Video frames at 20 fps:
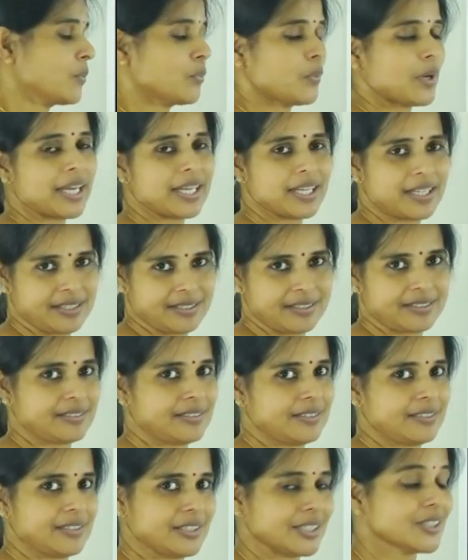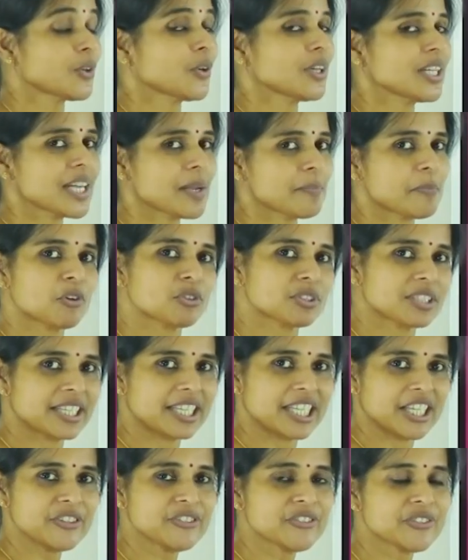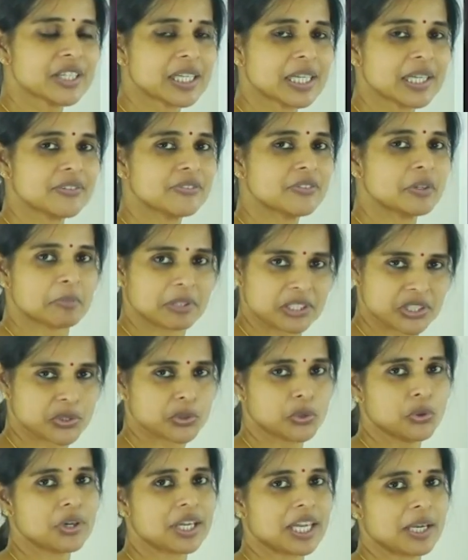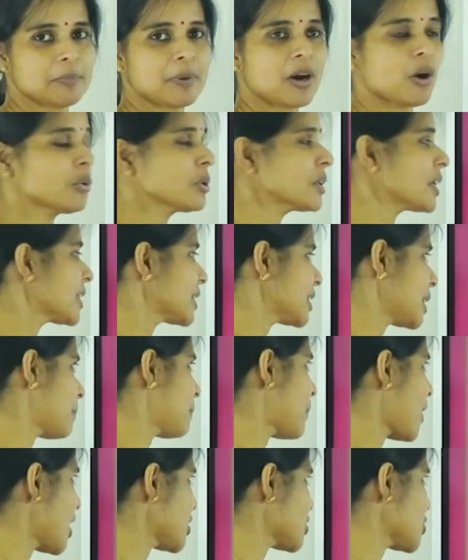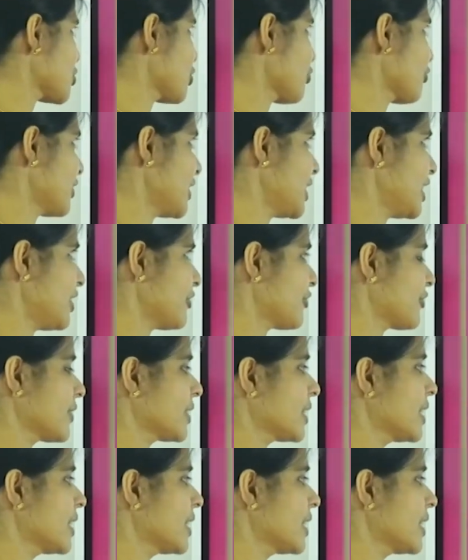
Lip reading: While knowing about the leaf, we must know about the parts of a leaf.